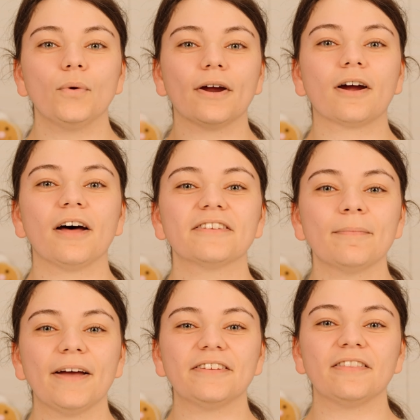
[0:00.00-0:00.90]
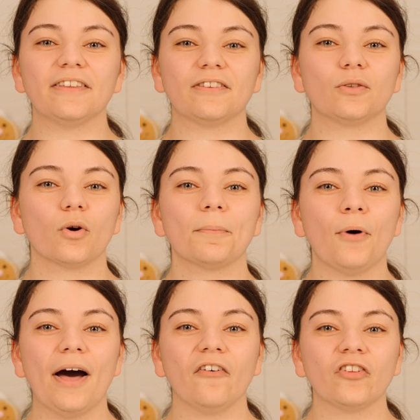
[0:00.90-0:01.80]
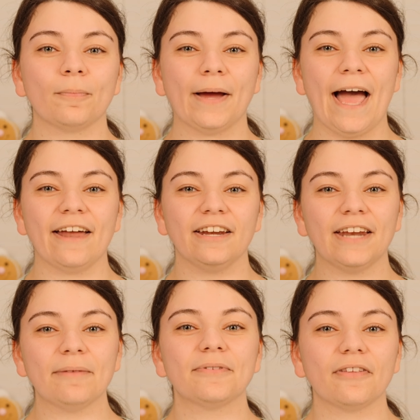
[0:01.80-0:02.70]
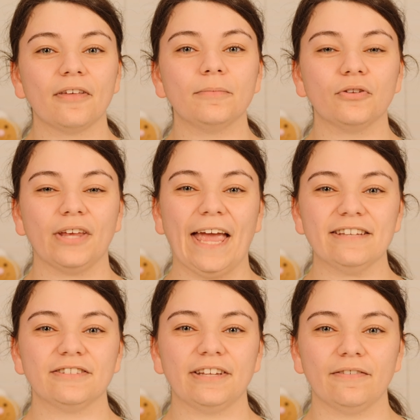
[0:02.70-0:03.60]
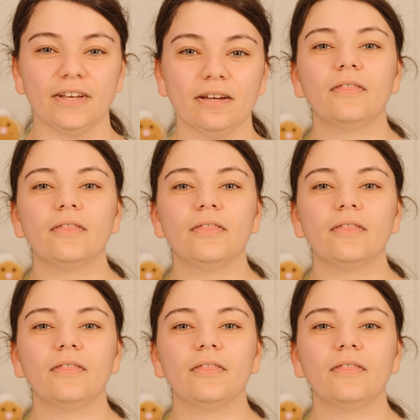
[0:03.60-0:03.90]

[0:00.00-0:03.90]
We are customizing these adorable elves by adding names to them using HTV.